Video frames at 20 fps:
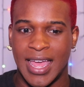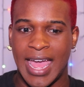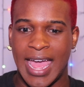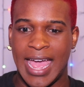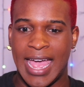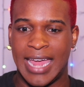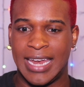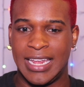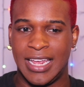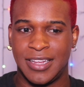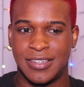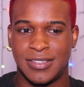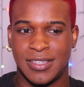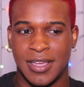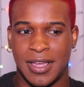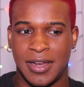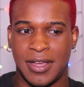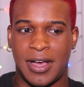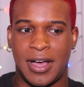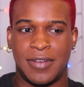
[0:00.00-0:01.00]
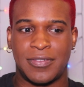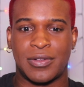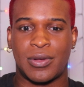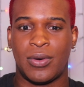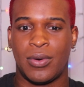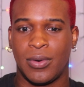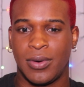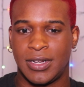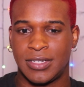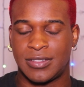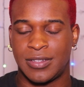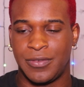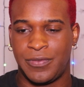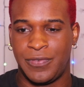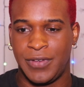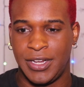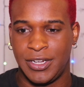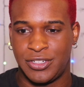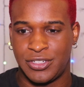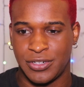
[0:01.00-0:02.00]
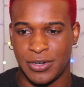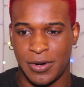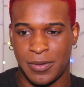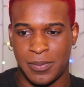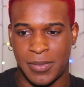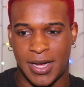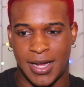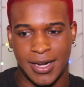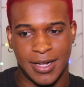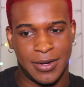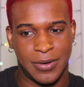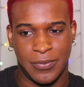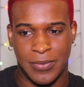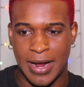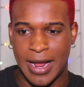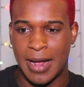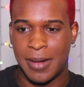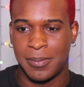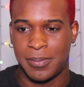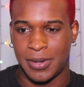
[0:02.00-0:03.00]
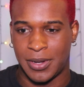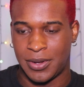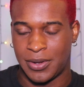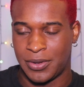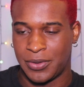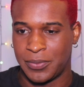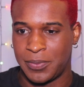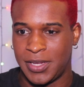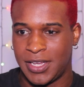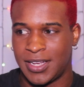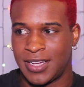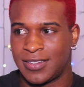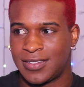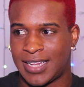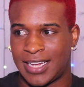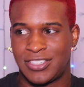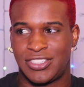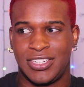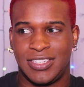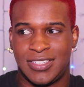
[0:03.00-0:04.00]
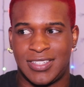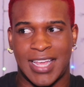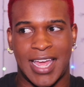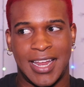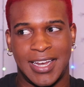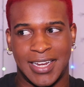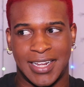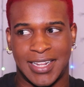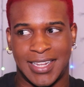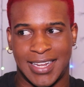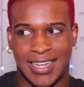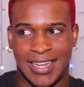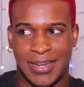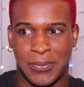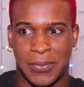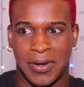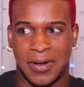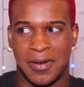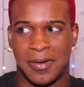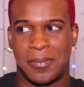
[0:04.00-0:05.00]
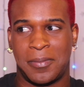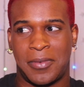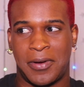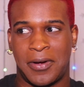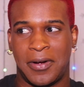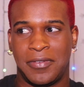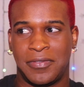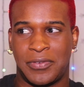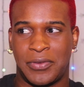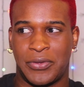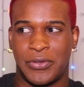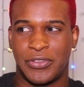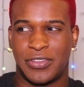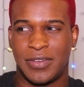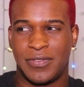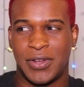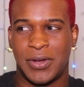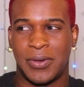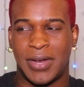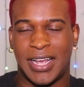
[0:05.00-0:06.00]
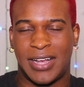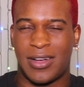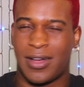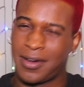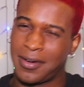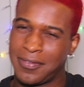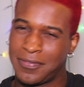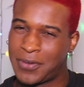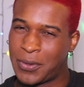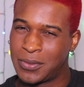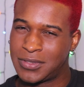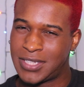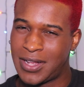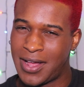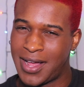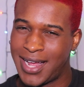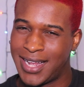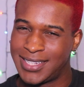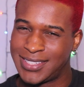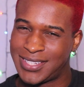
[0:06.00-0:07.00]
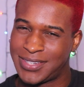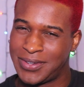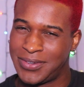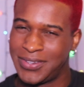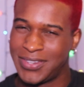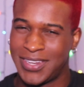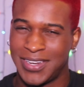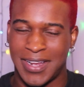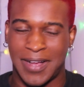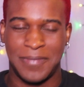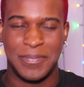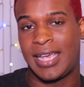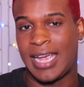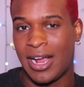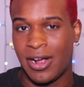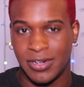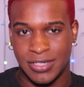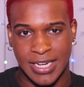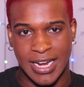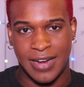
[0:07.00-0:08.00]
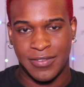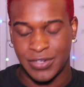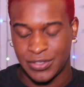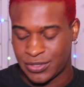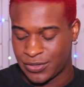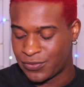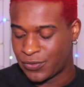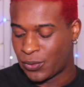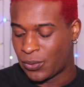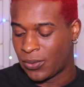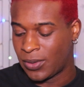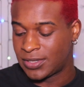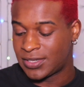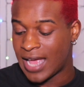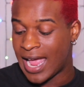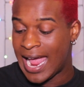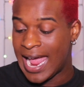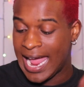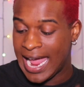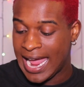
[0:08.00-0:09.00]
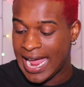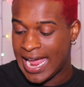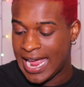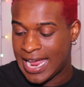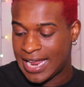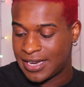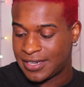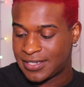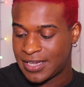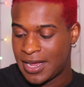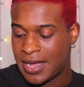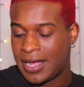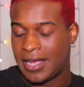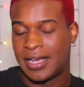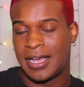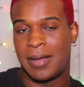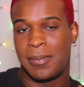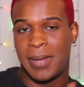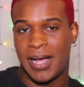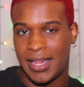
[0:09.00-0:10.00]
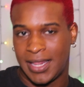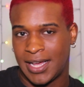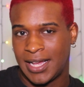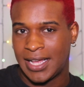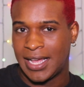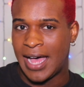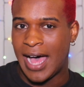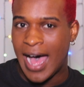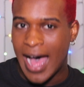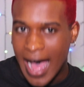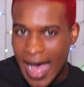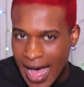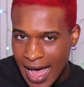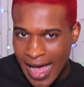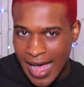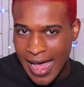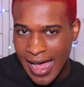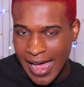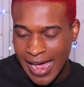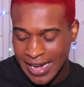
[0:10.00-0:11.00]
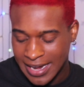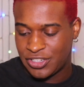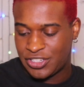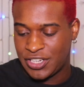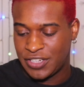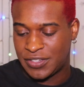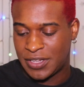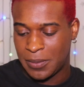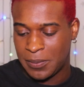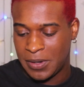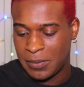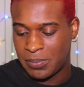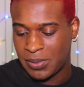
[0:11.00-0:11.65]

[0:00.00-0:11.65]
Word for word: And it's gonna, of course, feature Monica Rambeau, because like she's technically one of the Marvels, even though they call her Photon too, you know. Carol Danvers, of course, and Kamala Khan. She's gonna be